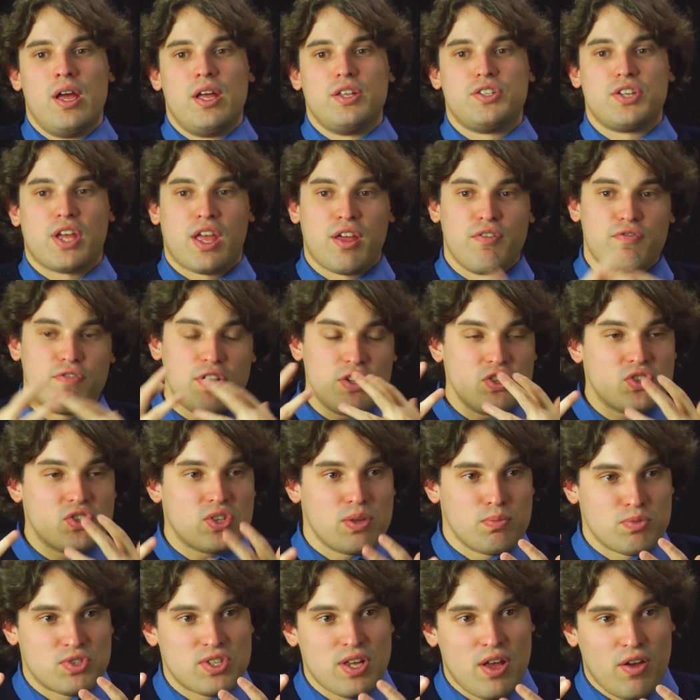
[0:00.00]
to convince
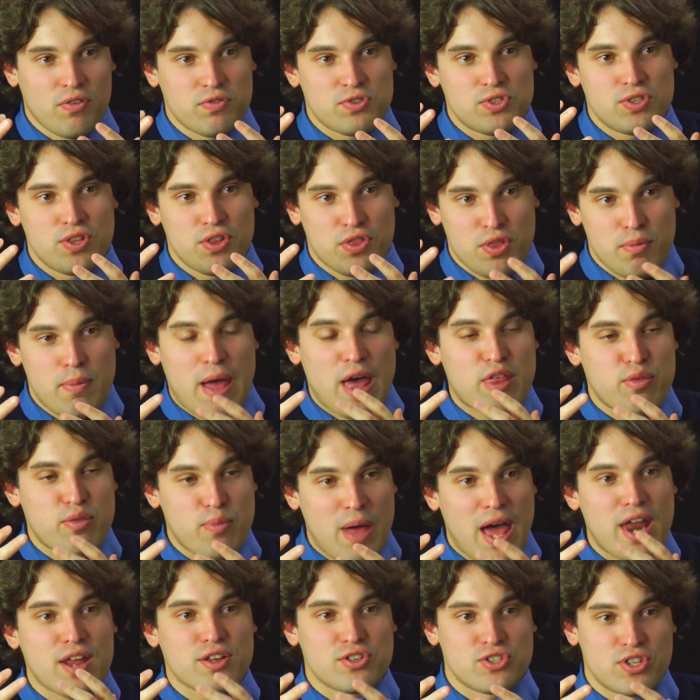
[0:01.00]
themselves that the
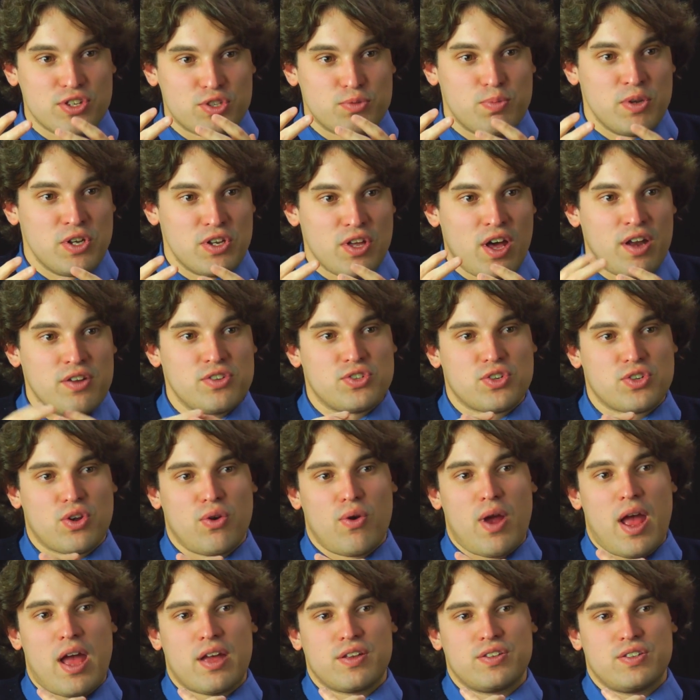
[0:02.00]
mathematics that's been done is
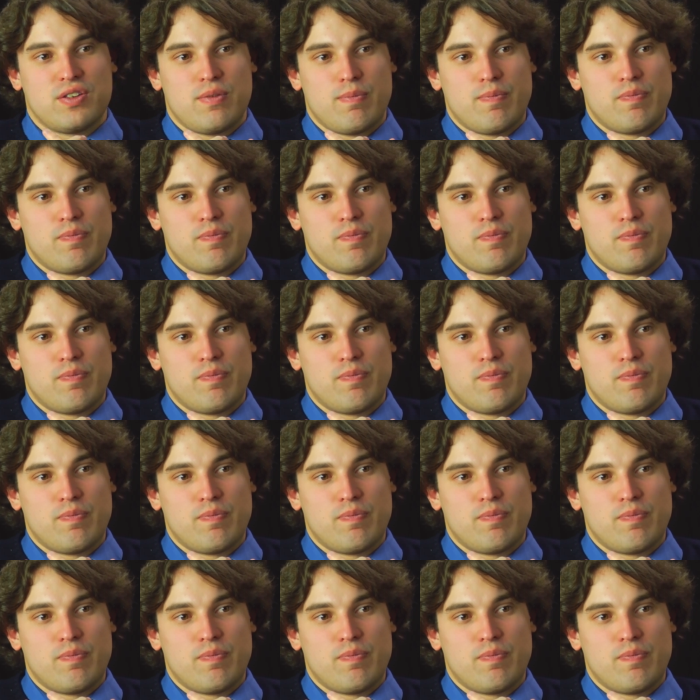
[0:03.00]
correct.